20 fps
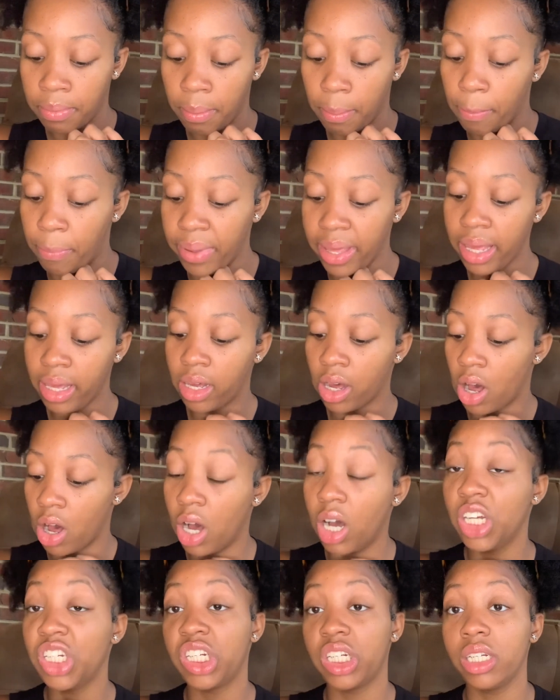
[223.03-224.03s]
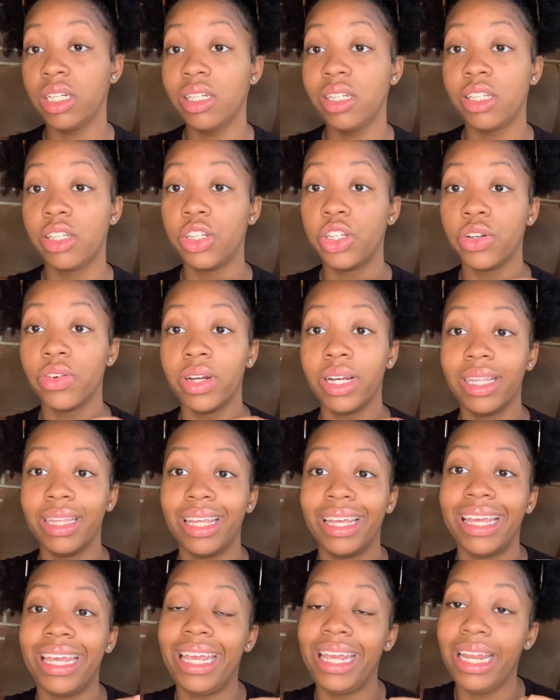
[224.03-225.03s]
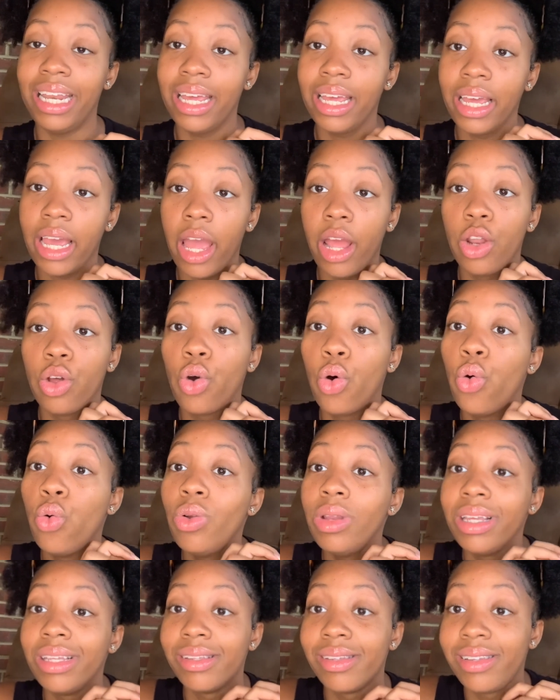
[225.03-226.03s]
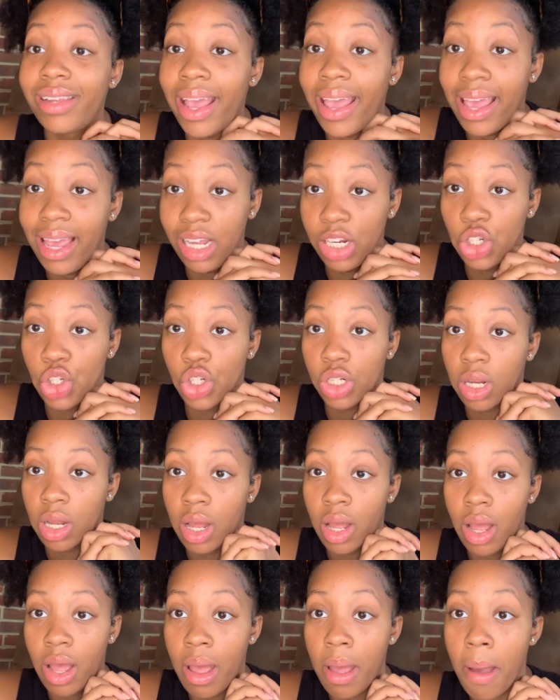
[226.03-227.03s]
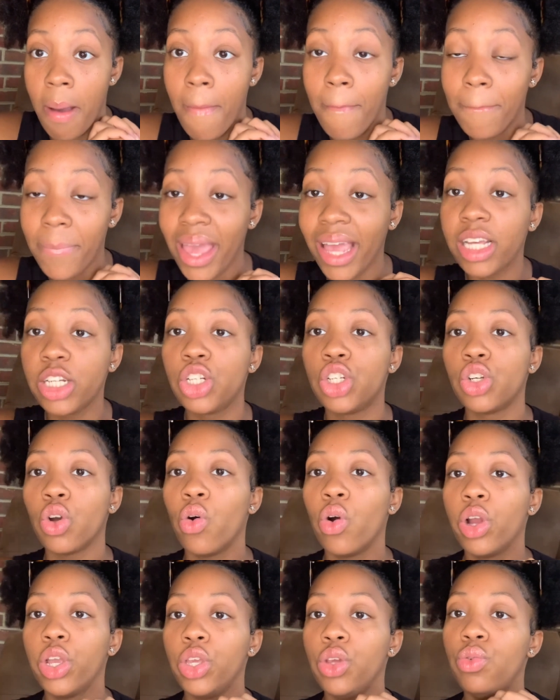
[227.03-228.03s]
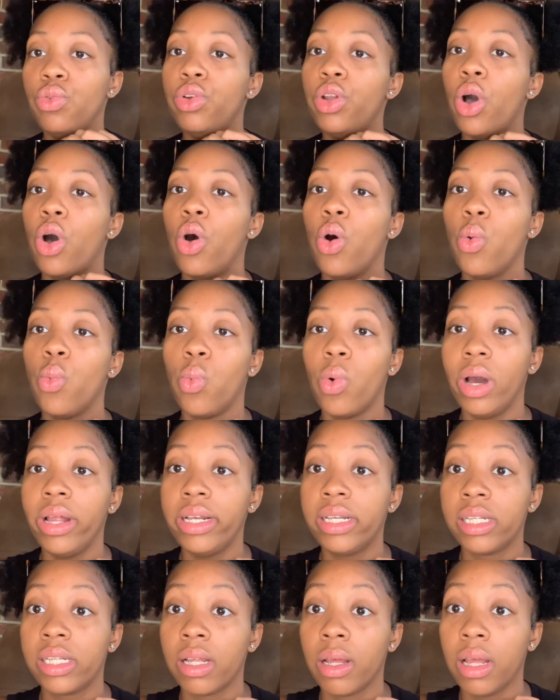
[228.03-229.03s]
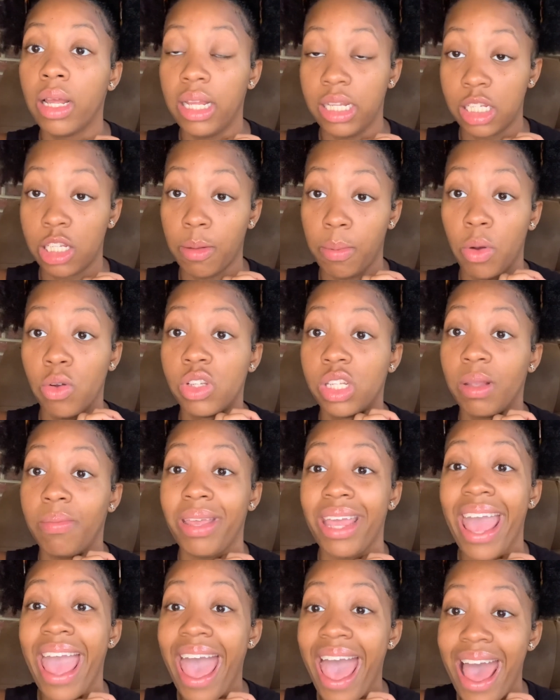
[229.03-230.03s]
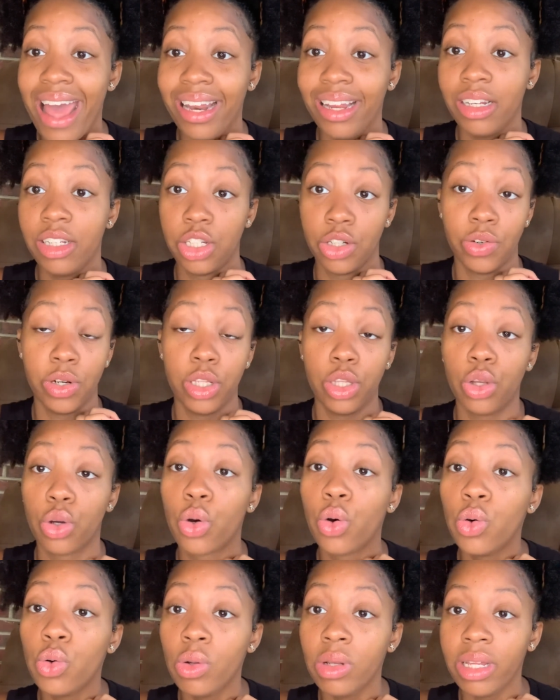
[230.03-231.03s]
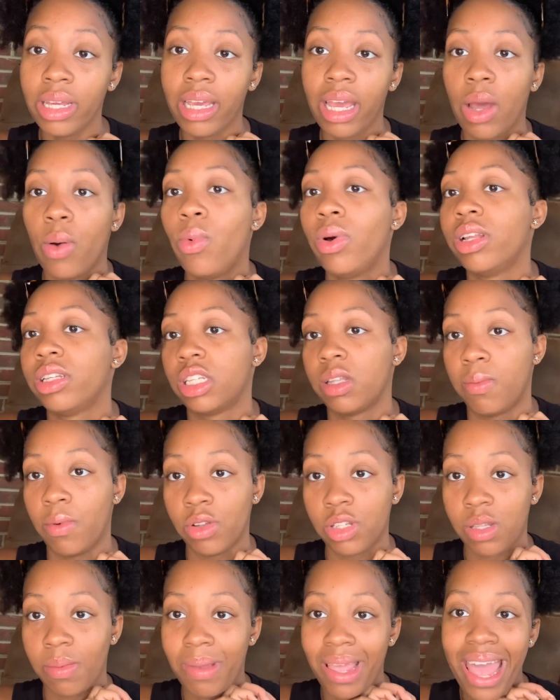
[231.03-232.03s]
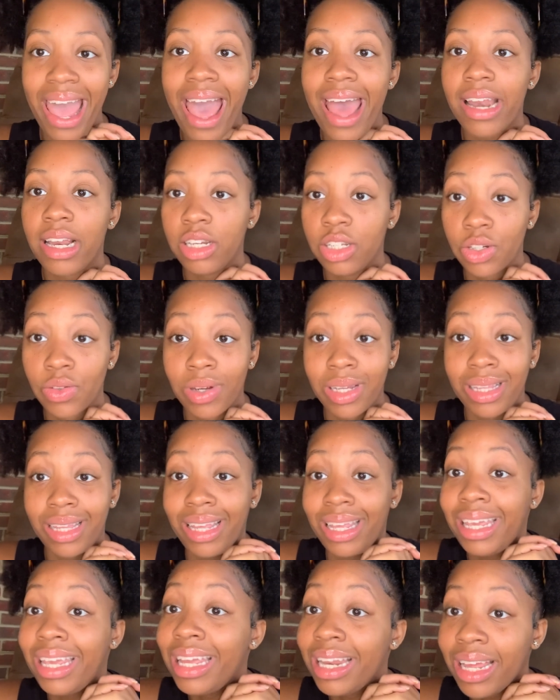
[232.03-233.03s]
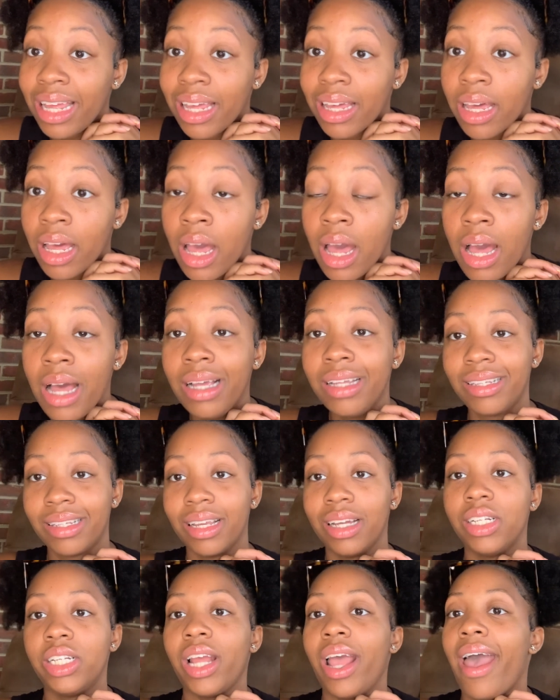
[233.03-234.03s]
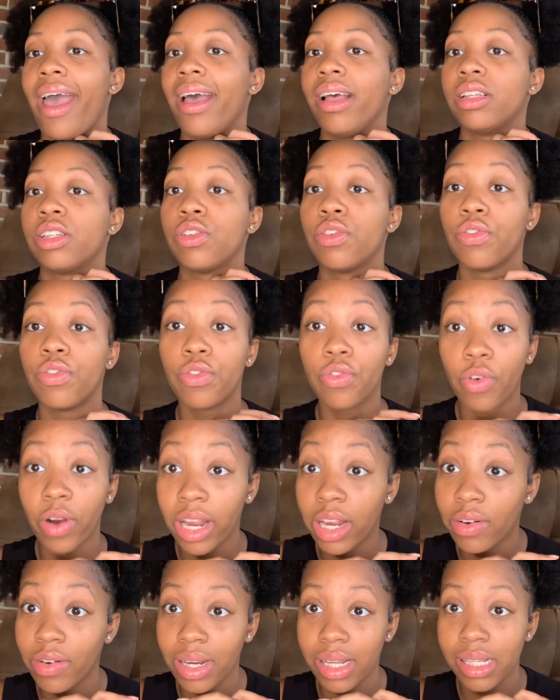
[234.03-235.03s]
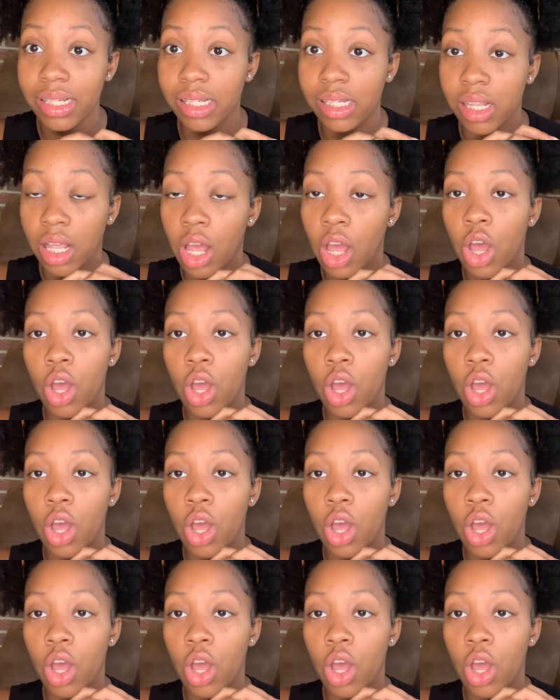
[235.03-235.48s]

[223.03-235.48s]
Be cautious during the heating and cooling stage. Make sure you know what is supposed to be added during the cooling and what is supposed to be added during the heating, such as fragrance.